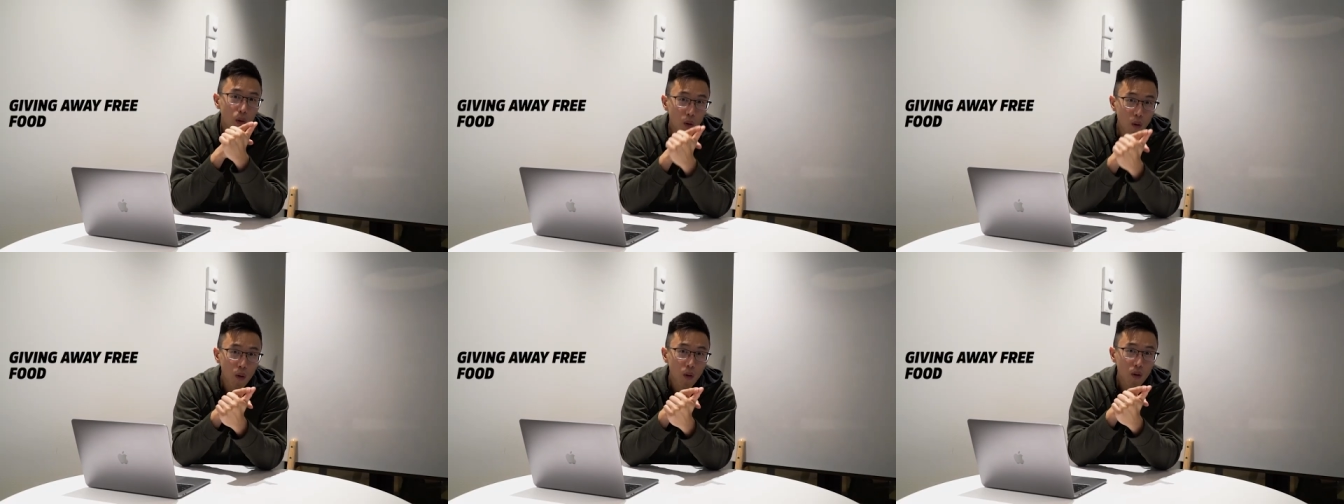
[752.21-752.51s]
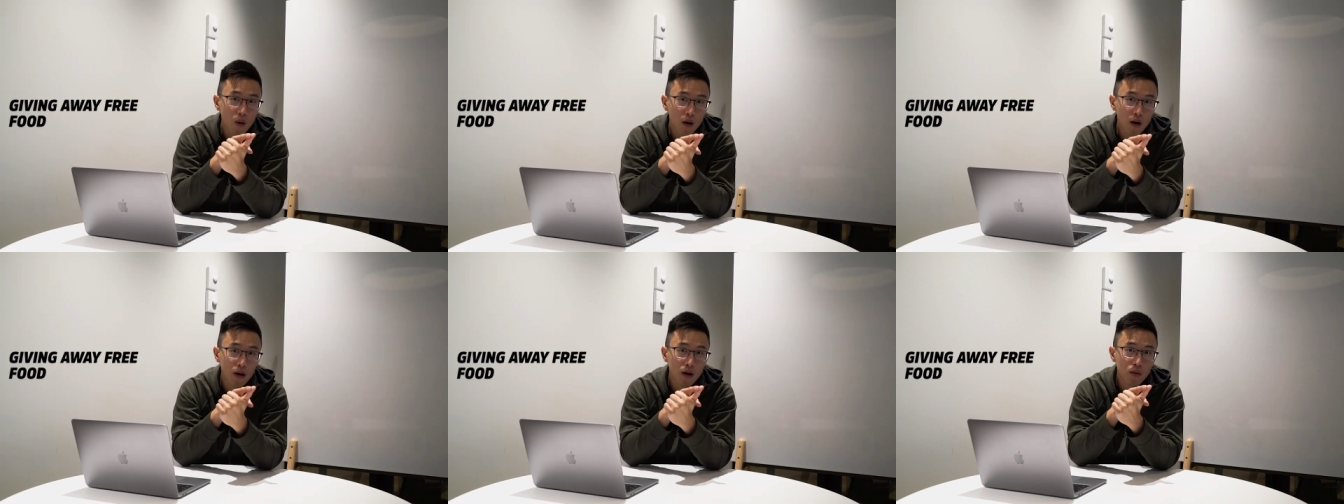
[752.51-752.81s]

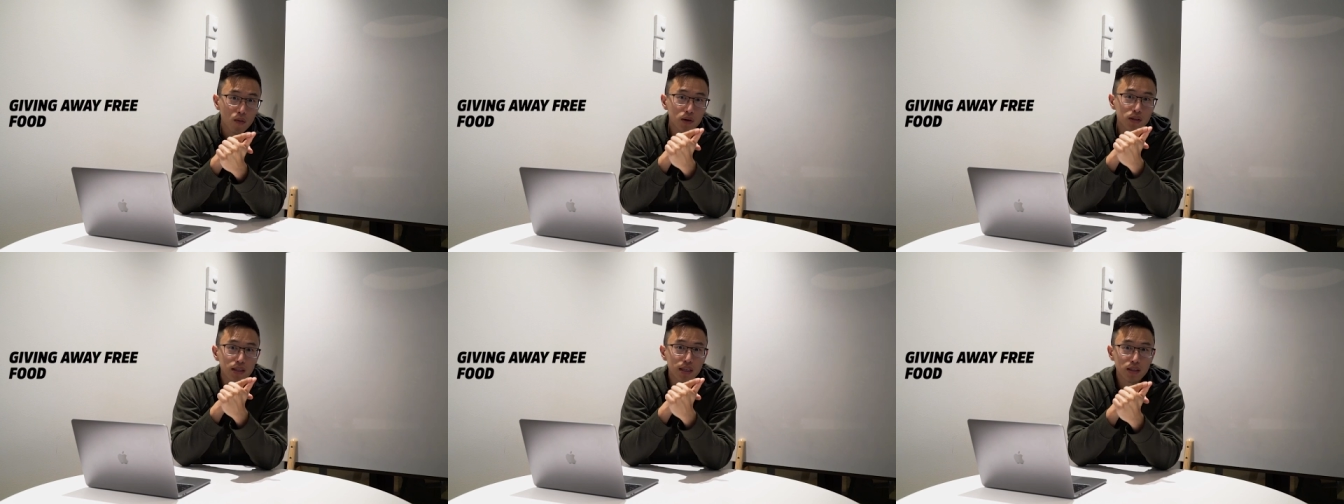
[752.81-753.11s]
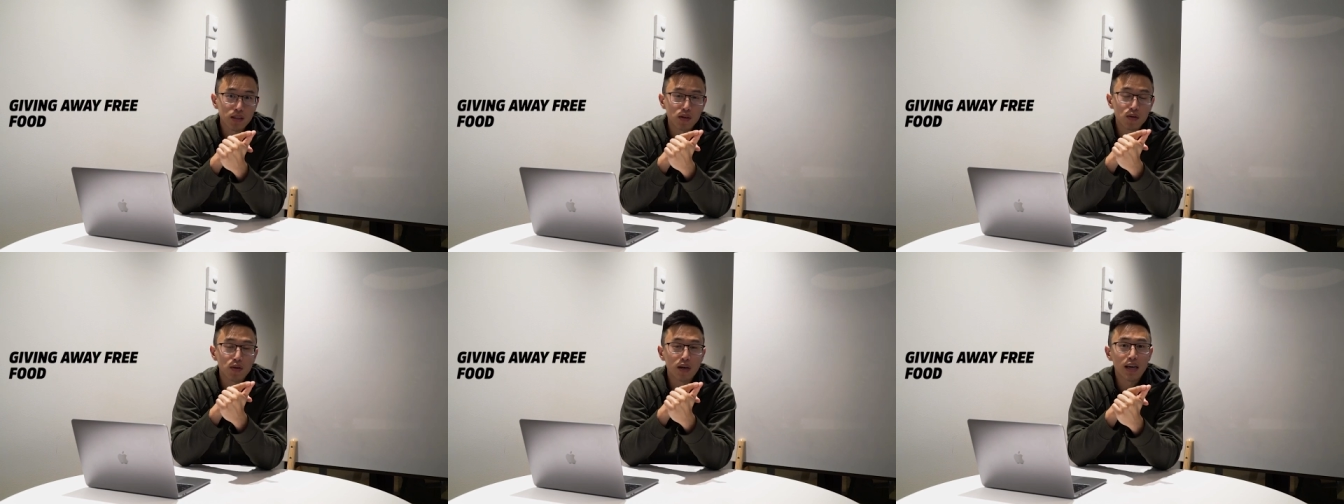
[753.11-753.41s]
or what they
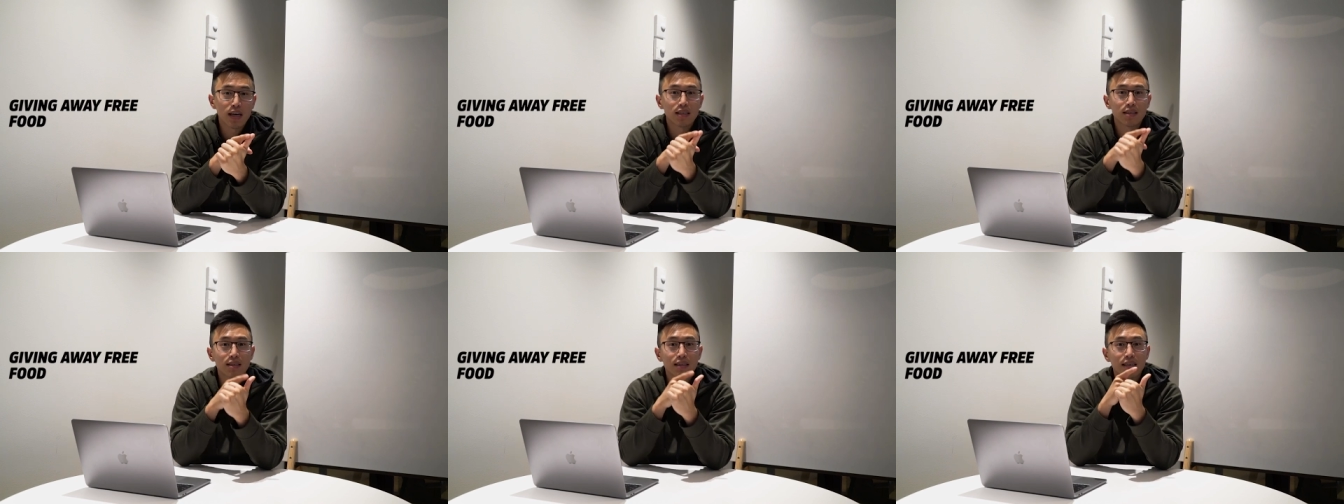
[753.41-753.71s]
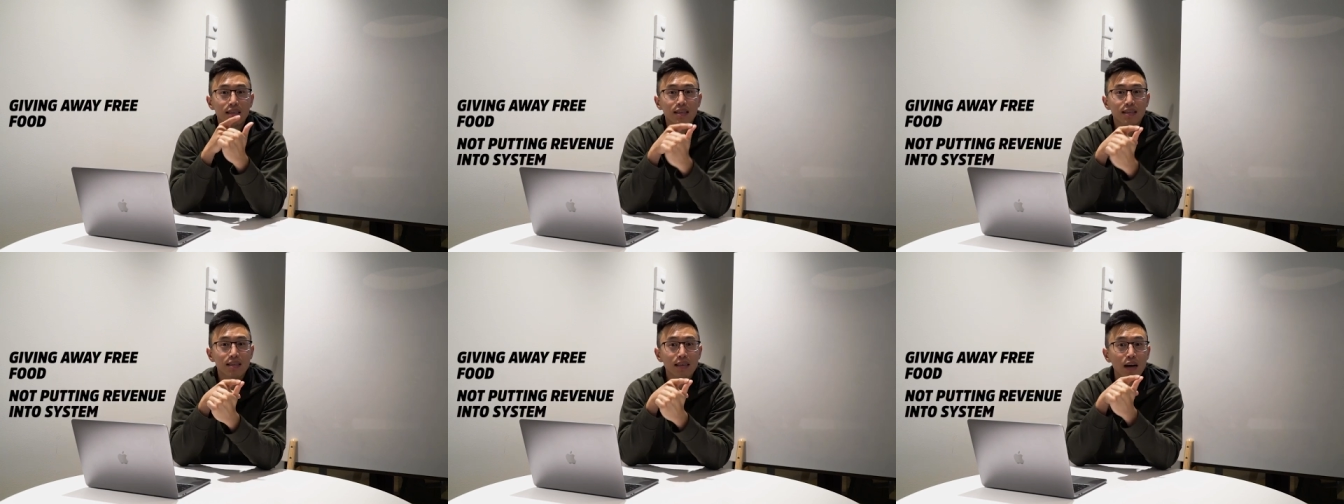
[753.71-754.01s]
do is
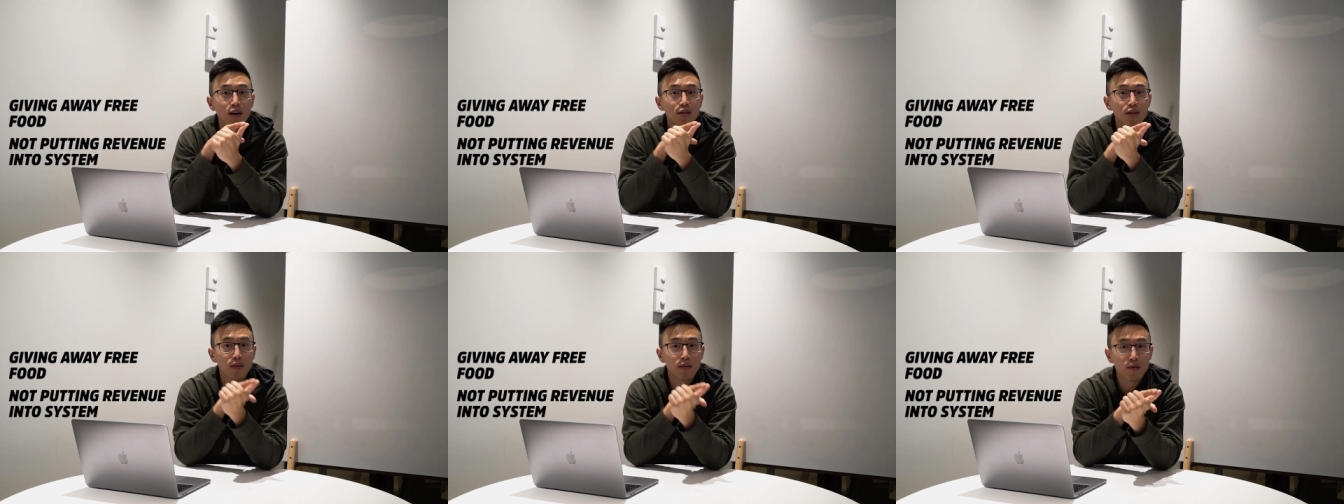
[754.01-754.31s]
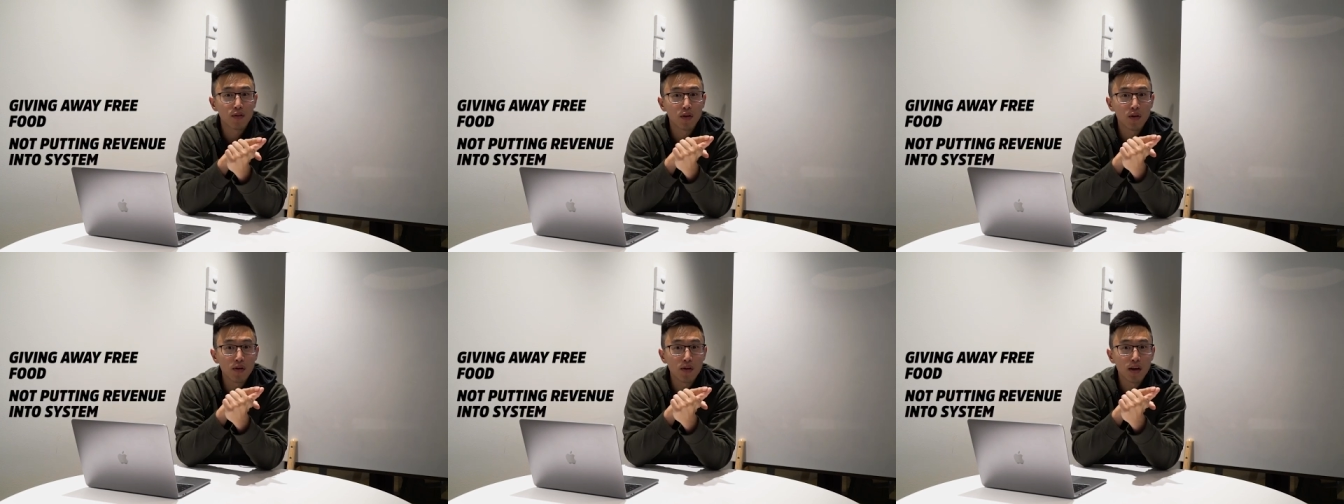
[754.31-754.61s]
they sell the
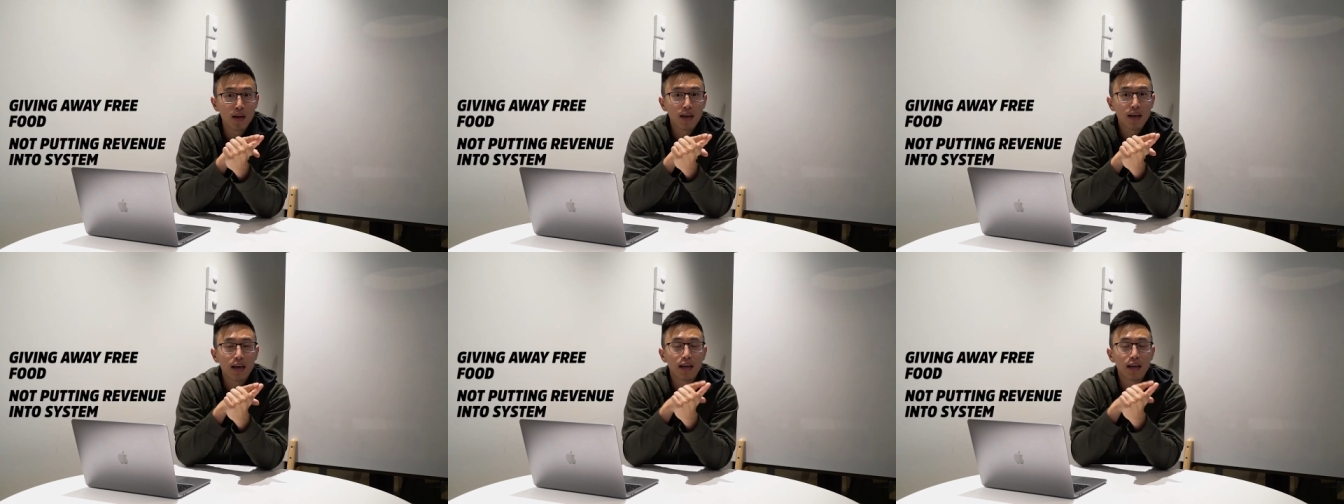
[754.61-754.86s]
food